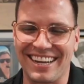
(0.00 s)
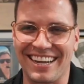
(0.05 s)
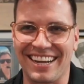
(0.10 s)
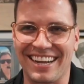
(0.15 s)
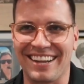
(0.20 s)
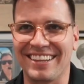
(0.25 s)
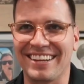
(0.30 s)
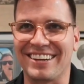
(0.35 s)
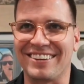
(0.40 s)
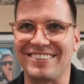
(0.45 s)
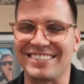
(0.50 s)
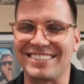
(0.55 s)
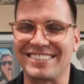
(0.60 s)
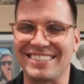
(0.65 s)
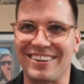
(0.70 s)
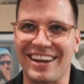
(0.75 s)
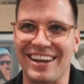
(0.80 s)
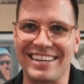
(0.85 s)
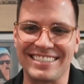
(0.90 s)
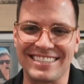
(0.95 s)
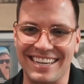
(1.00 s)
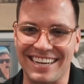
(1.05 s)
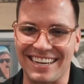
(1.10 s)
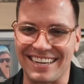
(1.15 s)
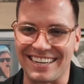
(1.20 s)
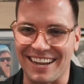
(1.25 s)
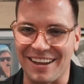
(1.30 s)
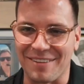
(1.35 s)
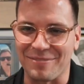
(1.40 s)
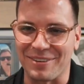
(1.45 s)
I think I was still
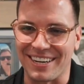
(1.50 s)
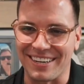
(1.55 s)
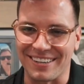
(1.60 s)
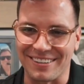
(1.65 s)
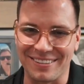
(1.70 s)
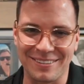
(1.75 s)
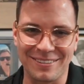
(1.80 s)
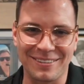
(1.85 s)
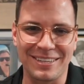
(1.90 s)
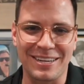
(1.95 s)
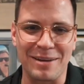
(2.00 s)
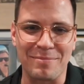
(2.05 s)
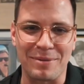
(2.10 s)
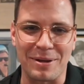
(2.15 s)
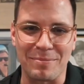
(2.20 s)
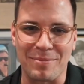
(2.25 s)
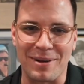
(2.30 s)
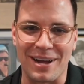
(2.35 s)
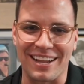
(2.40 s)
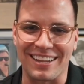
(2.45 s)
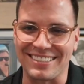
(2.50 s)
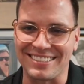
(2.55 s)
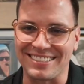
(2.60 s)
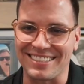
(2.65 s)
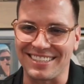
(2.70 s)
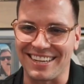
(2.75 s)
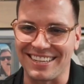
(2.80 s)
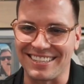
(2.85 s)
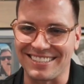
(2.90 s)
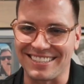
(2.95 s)
18, got my
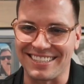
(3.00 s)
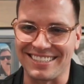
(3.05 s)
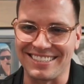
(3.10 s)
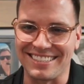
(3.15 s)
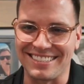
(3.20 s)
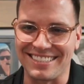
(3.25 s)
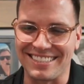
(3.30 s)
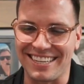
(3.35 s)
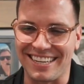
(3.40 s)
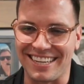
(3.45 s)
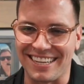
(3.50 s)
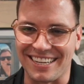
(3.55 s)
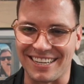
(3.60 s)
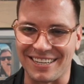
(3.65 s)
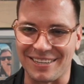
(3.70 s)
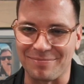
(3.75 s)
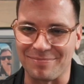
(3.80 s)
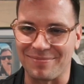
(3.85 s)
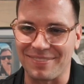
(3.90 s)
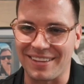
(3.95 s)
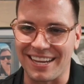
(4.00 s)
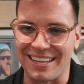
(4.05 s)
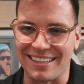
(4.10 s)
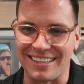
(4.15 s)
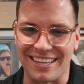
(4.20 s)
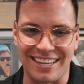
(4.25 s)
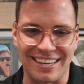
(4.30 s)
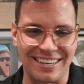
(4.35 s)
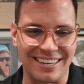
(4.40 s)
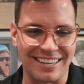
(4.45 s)
pilot's license, and
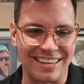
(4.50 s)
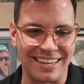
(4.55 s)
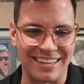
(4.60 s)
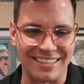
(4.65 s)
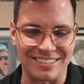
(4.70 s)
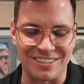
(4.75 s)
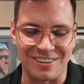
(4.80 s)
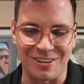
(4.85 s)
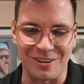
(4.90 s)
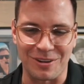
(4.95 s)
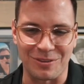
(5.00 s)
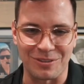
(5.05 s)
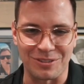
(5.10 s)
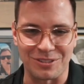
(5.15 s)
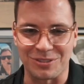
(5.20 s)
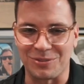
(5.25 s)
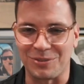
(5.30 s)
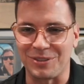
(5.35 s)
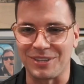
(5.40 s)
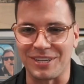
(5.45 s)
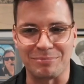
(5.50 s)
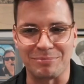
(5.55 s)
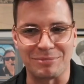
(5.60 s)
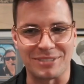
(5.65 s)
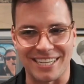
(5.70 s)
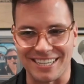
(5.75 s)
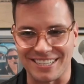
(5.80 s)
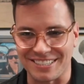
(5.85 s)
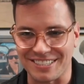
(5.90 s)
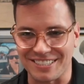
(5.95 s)
then started going to school at
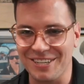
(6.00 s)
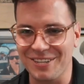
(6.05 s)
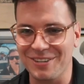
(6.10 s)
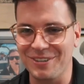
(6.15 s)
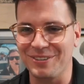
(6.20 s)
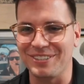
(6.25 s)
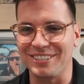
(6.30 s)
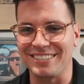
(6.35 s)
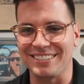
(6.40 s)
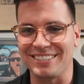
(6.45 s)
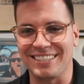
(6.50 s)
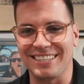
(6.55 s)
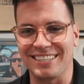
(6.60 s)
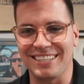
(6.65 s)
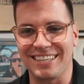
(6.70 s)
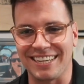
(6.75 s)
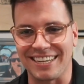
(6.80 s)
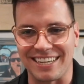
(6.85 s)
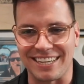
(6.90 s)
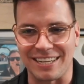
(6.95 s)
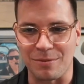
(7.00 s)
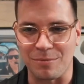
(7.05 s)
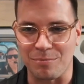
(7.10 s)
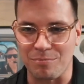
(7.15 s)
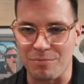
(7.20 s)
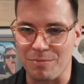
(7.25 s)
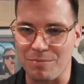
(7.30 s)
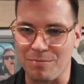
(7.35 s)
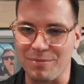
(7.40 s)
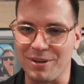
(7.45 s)
MTSU,
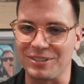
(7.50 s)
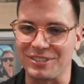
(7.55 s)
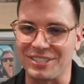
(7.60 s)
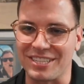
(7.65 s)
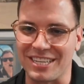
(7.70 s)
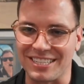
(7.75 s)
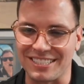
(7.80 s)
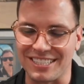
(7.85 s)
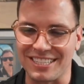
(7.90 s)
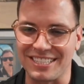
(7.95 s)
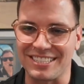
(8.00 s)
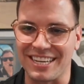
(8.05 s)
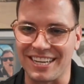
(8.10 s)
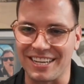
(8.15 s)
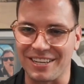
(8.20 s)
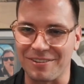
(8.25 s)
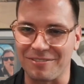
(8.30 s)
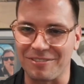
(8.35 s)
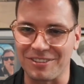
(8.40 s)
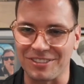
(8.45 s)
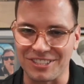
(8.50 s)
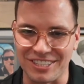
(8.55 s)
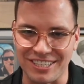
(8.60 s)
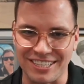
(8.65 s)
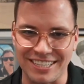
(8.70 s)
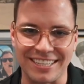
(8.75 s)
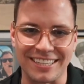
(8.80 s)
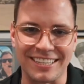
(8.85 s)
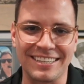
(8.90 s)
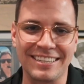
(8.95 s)
Middle Tennessee State
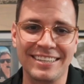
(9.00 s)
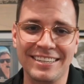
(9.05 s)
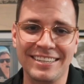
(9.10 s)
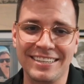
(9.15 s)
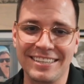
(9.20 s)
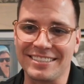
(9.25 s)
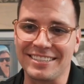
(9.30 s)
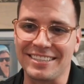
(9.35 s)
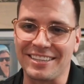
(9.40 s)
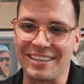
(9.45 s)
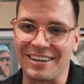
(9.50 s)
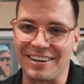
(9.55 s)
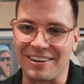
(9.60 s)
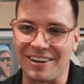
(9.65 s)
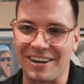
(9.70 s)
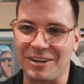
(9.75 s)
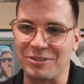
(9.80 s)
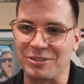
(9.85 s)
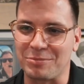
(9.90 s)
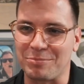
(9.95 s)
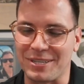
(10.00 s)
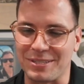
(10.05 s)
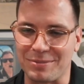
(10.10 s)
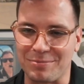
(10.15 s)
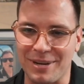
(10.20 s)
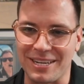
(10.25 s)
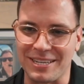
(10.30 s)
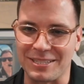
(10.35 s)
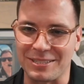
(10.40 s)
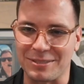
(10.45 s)
University, did their
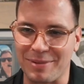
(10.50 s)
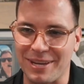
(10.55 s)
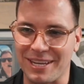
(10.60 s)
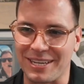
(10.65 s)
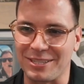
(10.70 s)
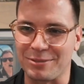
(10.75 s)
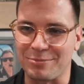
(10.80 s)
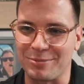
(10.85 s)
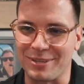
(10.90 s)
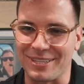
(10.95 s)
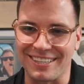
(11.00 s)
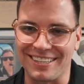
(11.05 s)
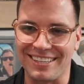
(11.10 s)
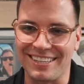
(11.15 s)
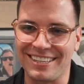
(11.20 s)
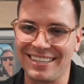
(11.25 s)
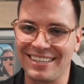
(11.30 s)
aerospace maintenance management